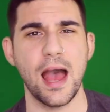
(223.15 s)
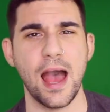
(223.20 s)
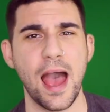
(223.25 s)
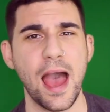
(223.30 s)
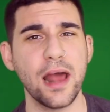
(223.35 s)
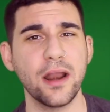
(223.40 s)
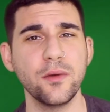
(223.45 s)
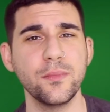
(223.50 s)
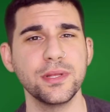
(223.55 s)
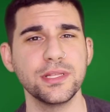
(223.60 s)

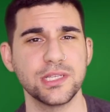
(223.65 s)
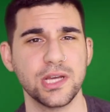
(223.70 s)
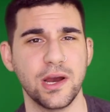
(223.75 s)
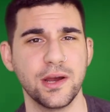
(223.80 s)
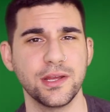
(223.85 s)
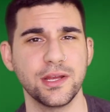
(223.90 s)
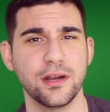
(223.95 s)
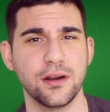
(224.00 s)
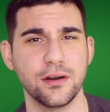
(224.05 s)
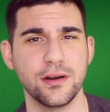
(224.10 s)
Adam and
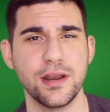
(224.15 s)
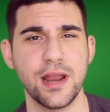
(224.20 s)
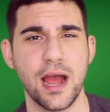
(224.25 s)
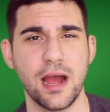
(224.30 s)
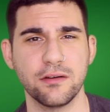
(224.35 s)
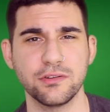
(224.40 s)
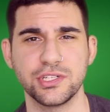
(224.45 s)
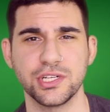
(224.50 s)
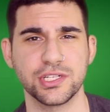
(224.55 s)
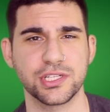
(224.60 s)
Tanya are
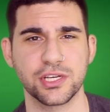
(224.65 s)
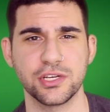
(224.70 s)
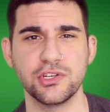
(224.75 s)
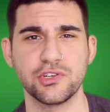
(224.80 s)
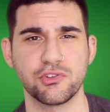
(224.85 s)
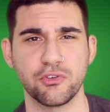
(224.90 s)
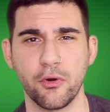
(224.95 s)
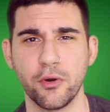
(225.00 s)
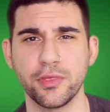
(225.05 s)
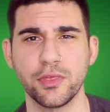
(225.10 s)
now just
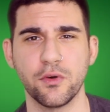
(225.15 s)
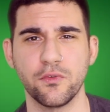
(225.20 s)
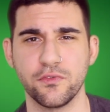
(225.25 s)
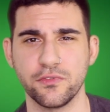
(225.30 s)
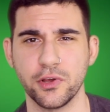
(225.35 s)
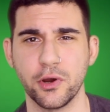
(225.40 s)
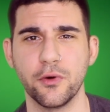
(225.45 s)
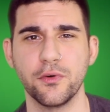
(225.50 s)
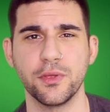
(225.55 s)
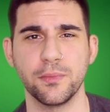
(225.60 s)
controlling the
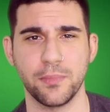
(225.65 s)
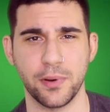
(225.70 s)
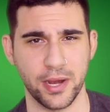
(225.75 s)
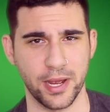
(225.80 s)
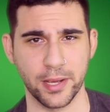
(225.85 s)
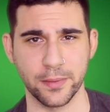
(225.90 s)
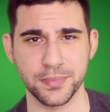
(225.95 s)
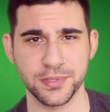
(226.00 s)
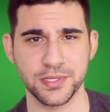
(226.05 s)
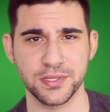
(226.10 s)
flow of the
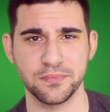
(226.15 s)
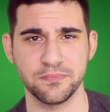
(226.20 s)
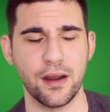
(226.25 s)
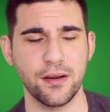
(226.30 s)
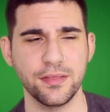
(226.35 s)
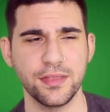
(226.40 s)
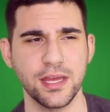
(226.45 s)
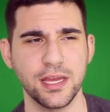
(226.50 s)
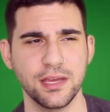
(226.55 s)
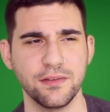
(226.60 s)
pipes. How
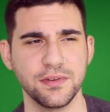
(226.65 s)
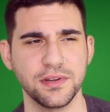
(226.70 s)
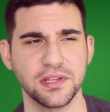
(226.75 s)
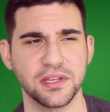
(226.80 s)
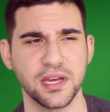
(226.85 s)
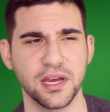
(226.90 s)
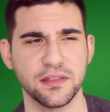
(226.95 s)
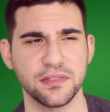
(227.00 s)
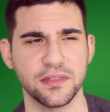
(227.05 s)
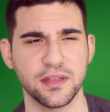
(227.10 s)
did they even
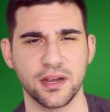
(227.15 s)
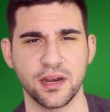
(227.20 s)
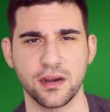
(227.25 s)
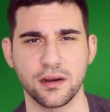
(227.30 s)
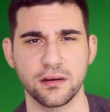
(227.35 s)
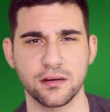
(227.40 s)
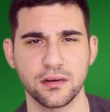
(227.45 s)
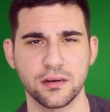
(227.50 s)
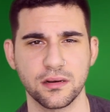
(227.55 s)
get there?